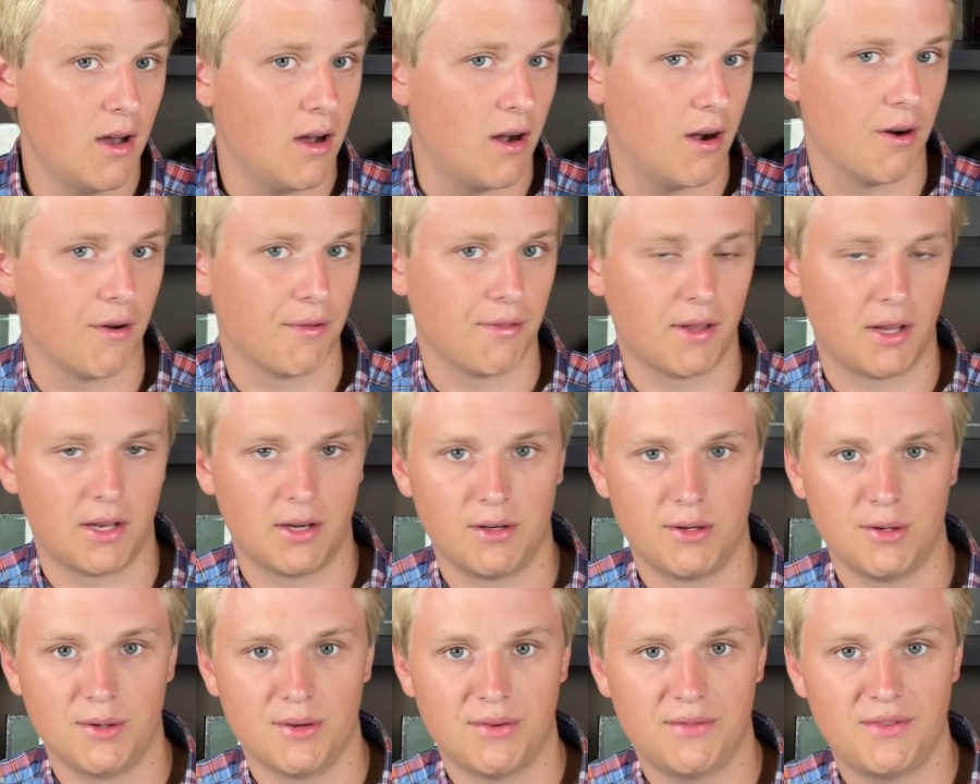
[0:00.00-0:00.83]
Are they going
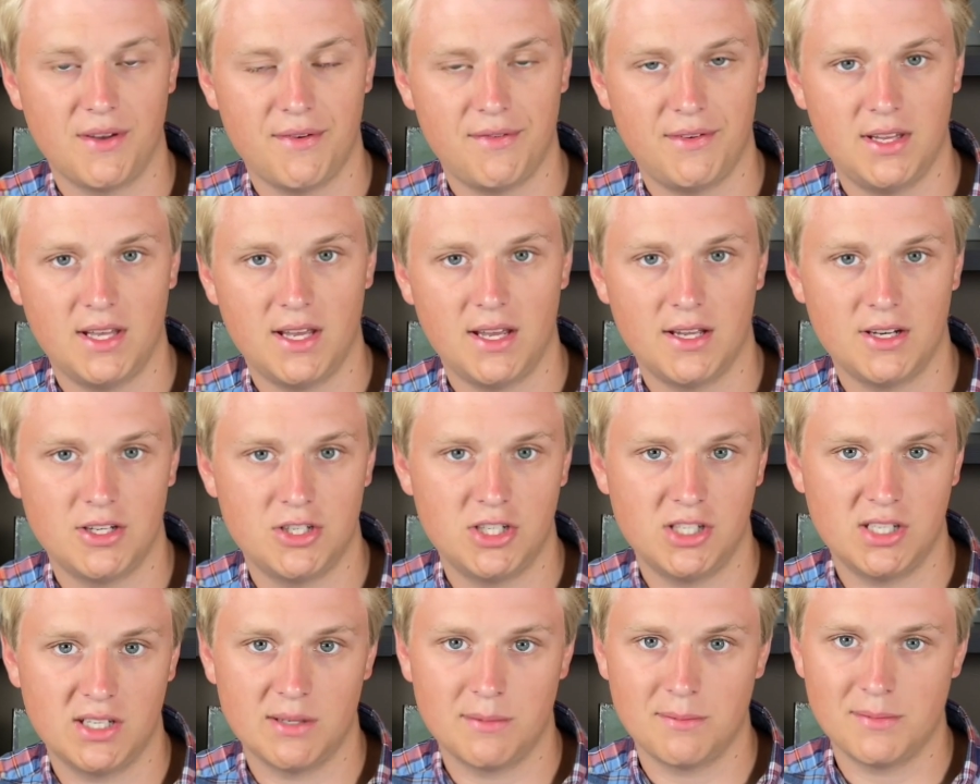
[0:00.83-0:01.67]
to do a 58
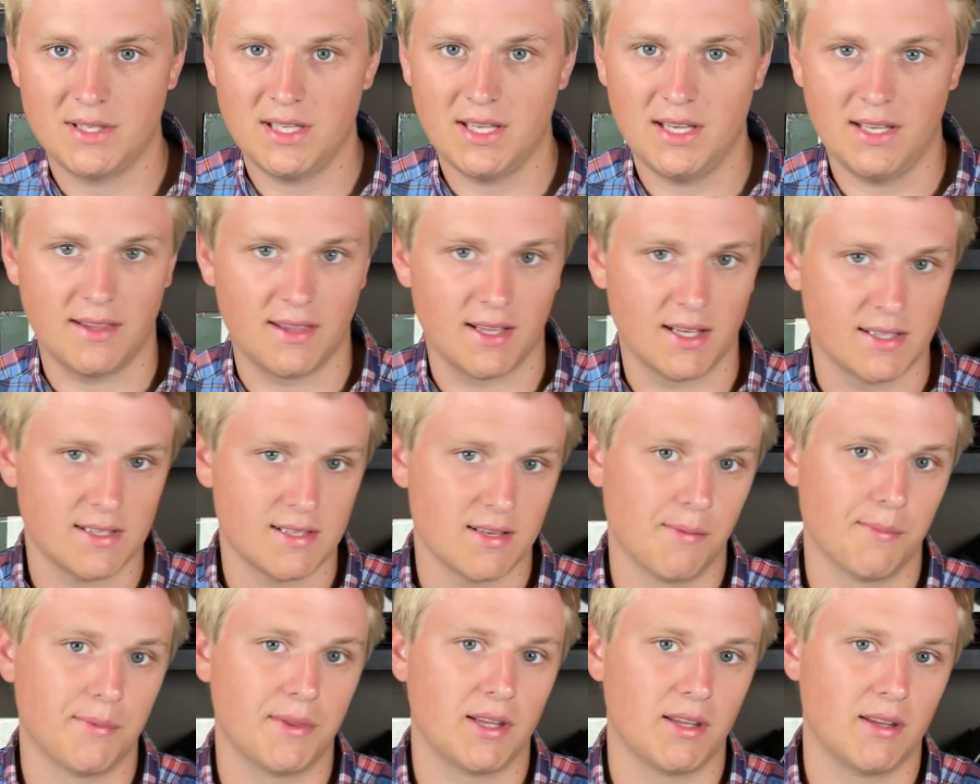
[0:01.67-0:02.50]
GMT? That's
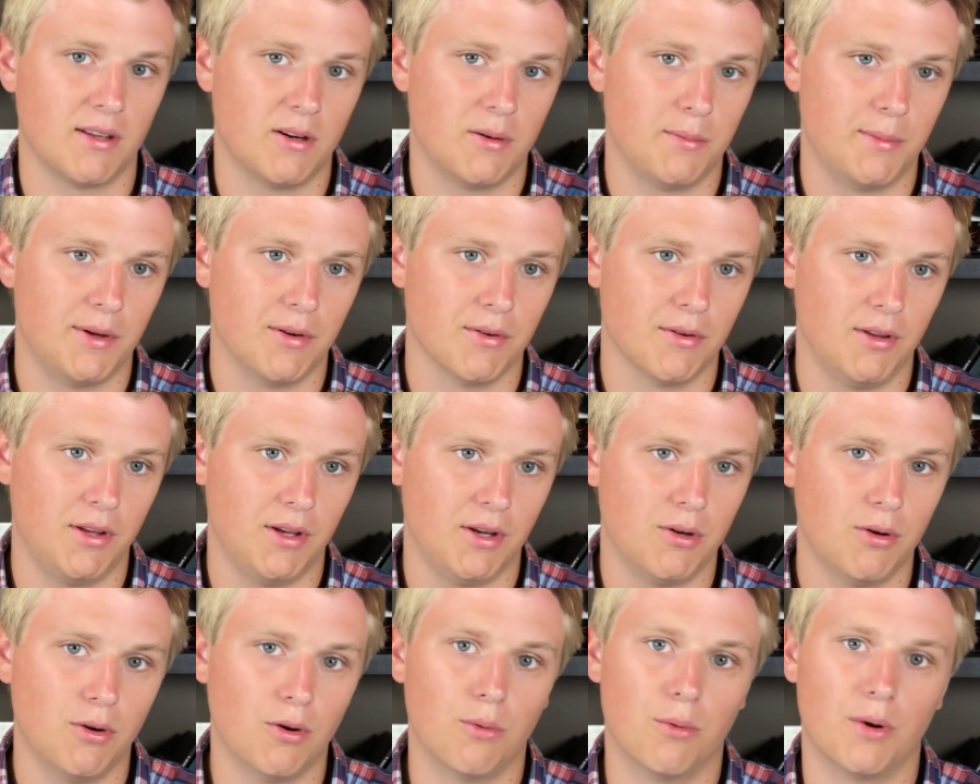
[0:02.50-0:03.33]
something that would be really
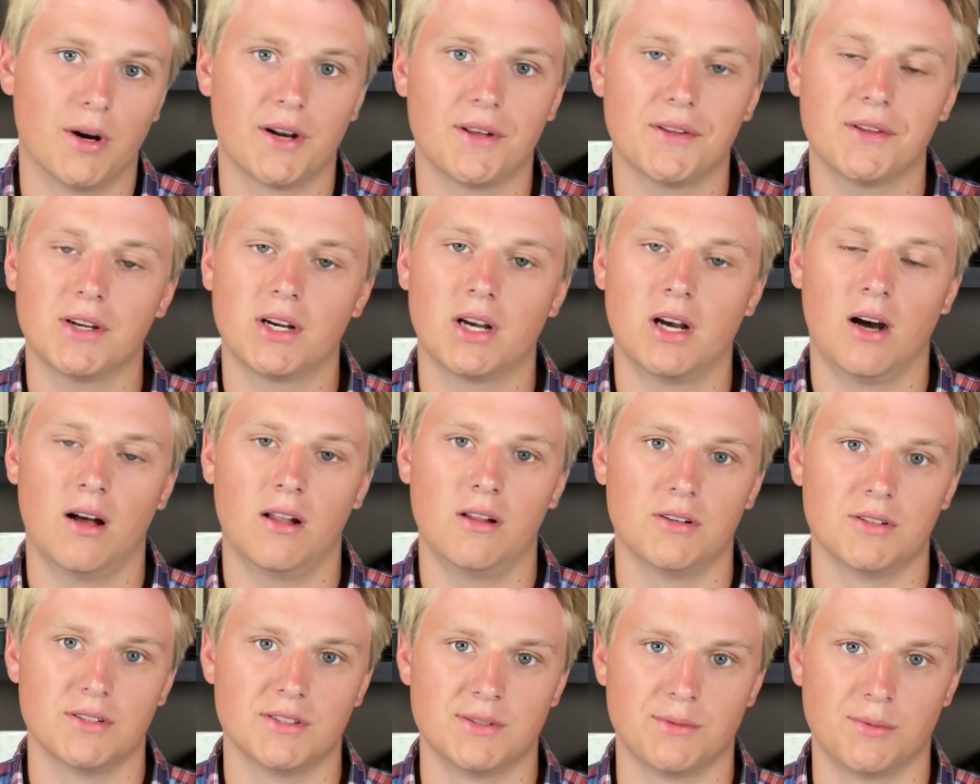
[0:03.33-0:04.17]
cool. What other
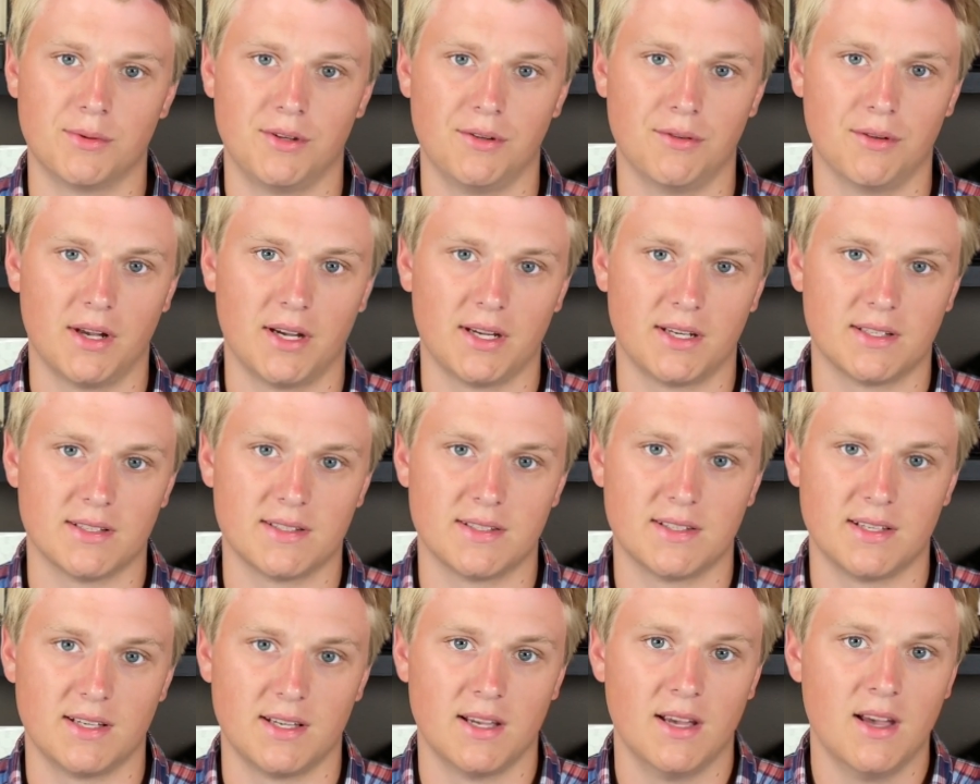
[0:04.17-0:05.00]
colors would you like to
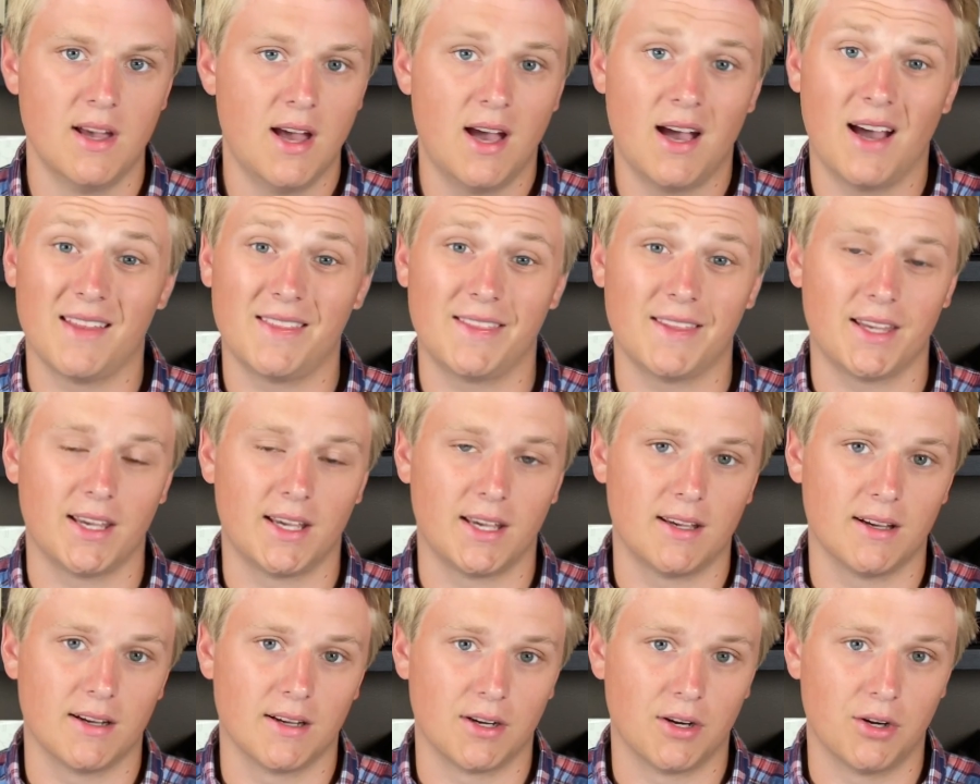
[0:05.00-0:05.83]
see? I
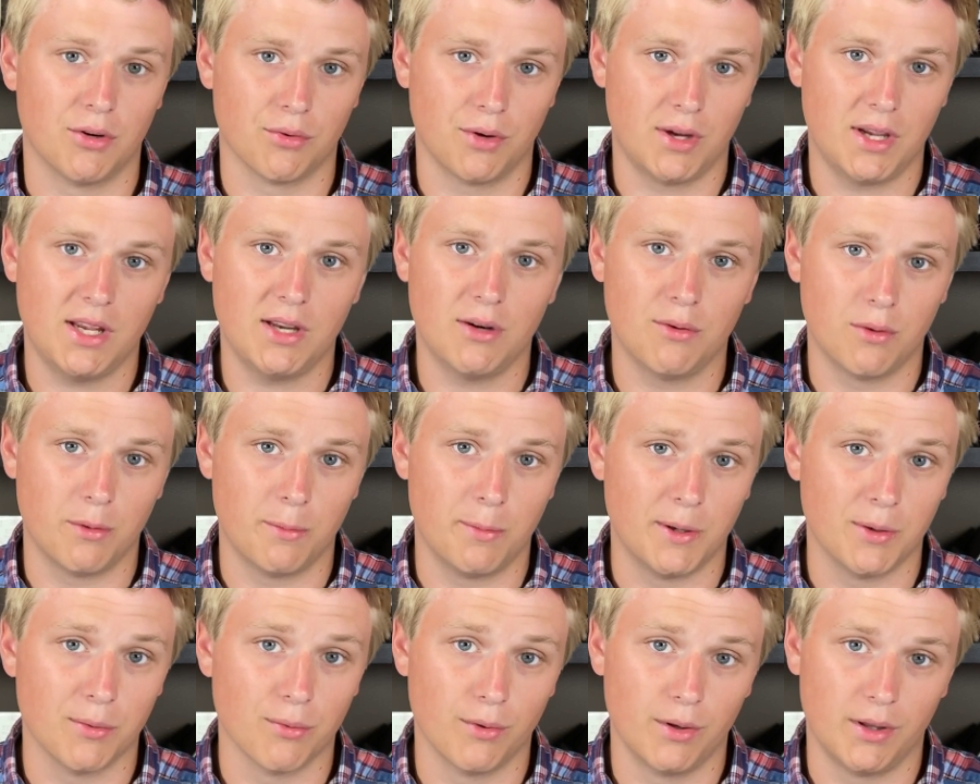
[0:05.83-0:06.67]
think green would
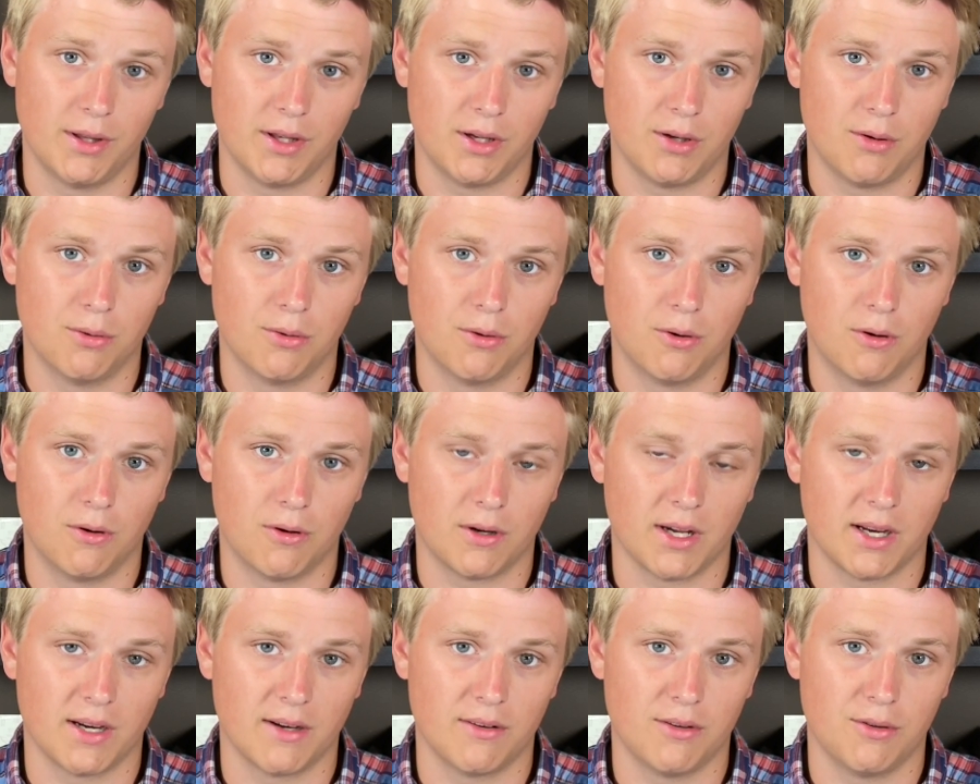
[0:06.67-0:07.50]
be really cool,
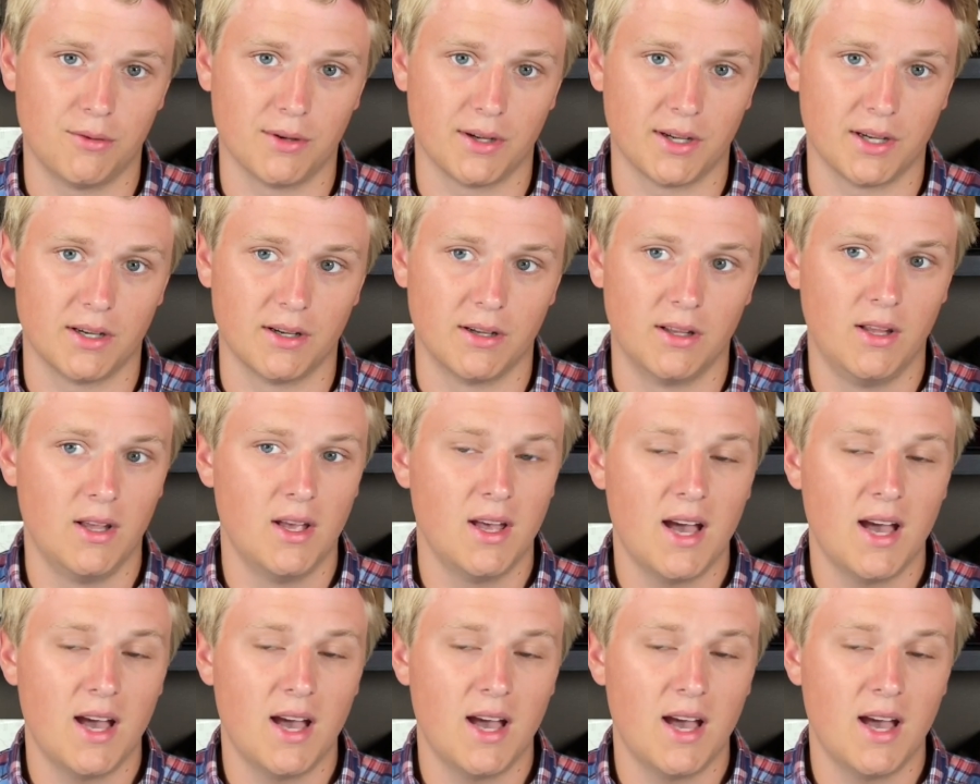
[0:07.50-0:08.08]
kind of doing a...